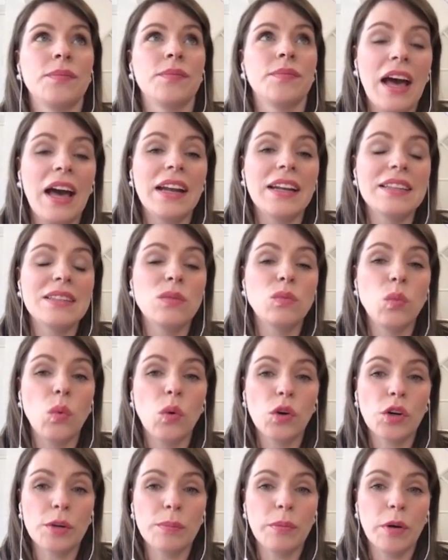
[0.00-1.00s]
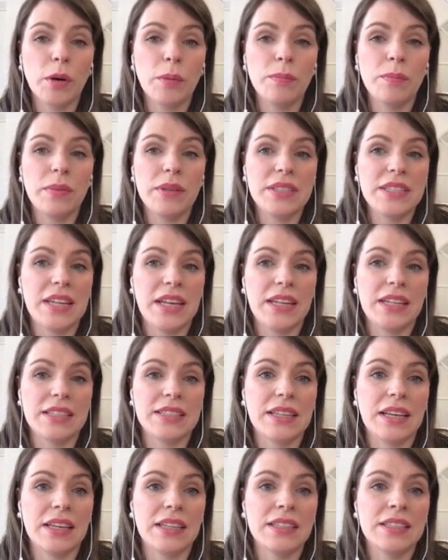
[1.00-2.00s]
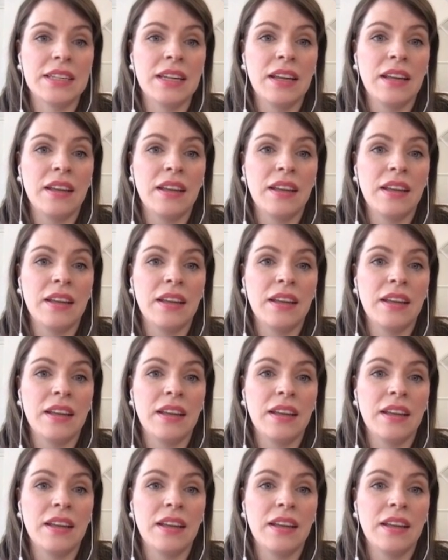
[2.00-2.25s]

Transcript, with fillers: And it's a water pump data set.